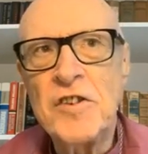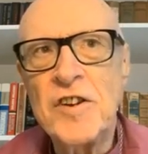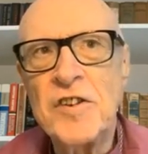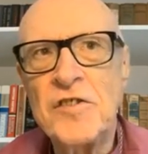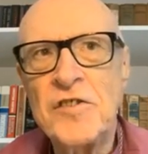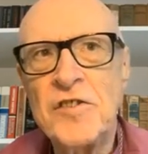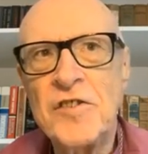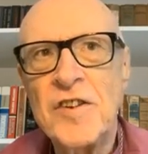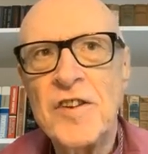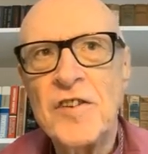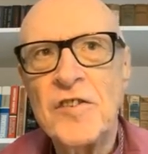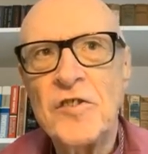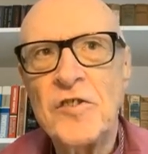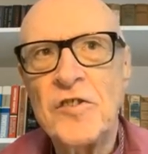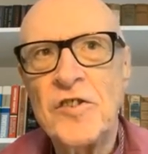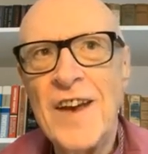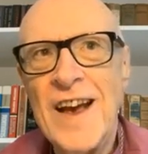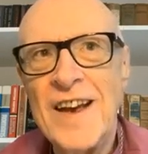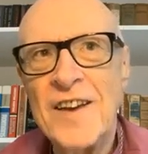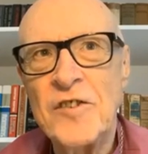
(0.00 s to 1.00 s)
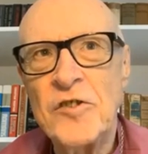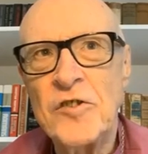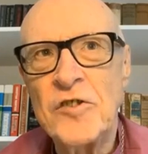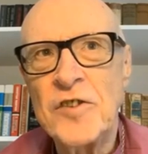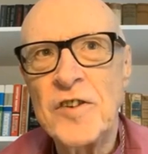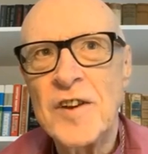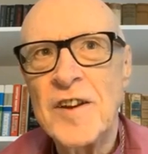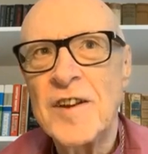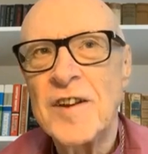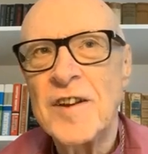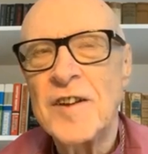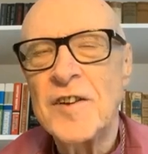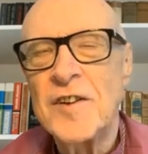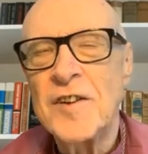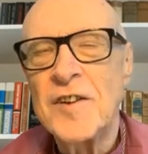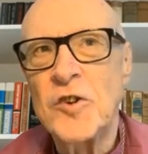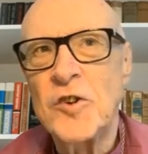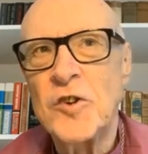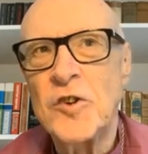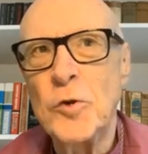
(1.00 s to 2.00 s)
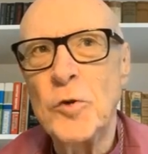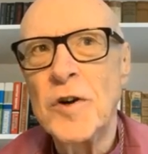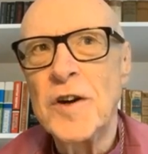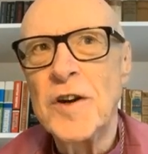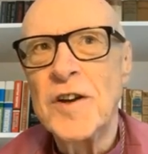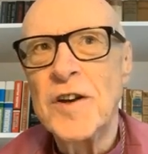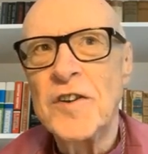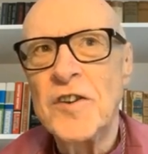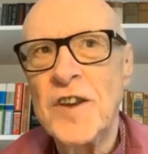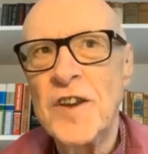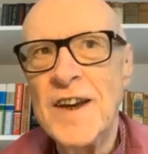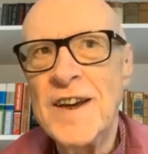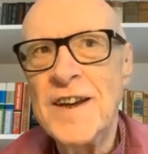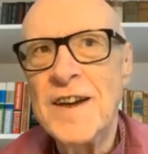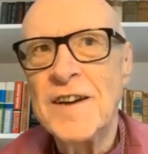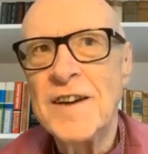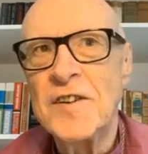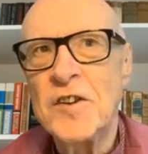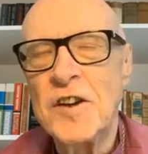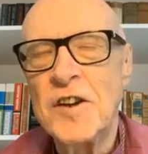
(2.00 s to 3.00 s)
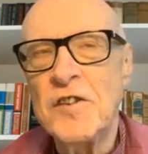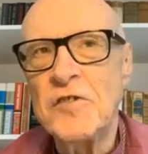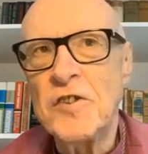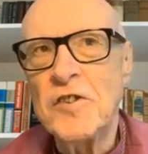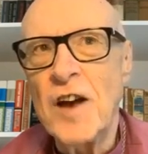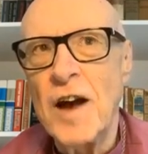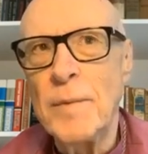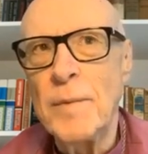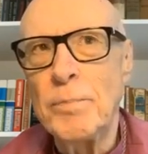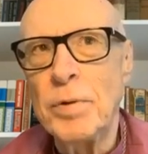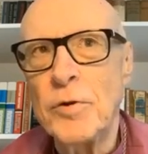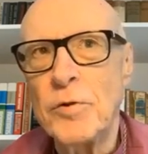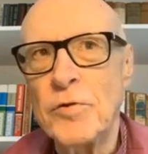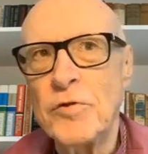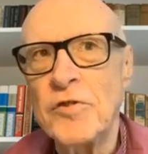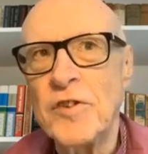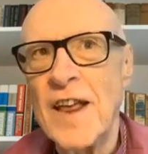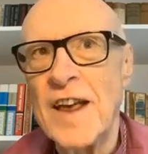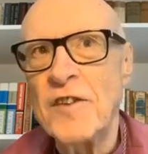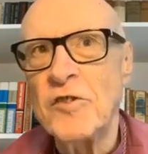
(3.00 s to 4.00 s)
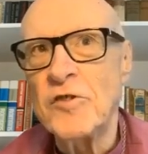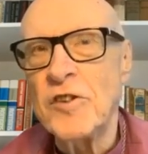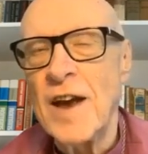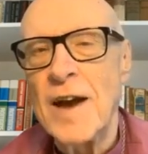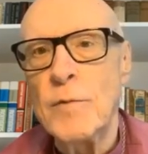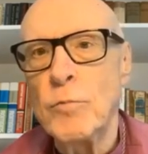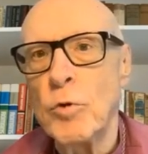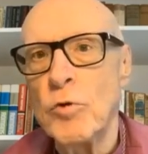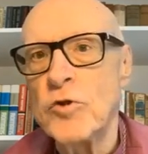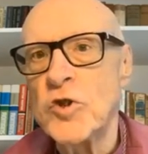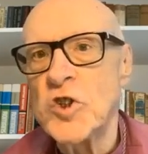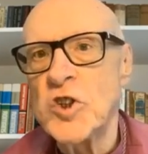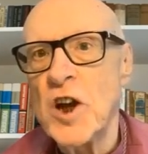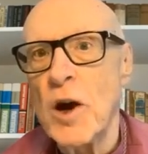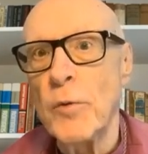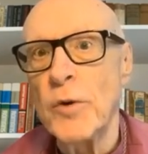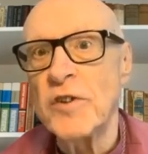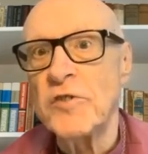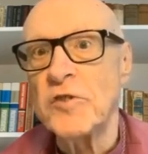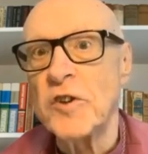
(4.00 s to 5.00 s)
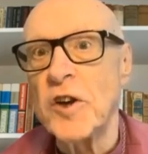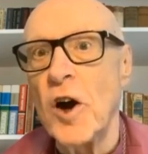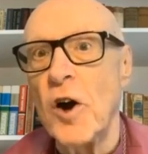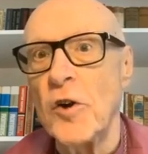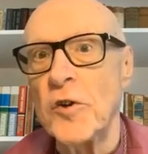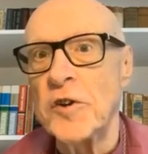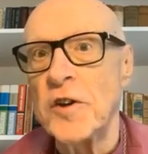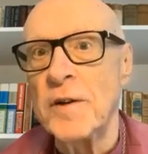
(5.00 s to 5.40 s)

Jesus says to the disciples, they say, Well, show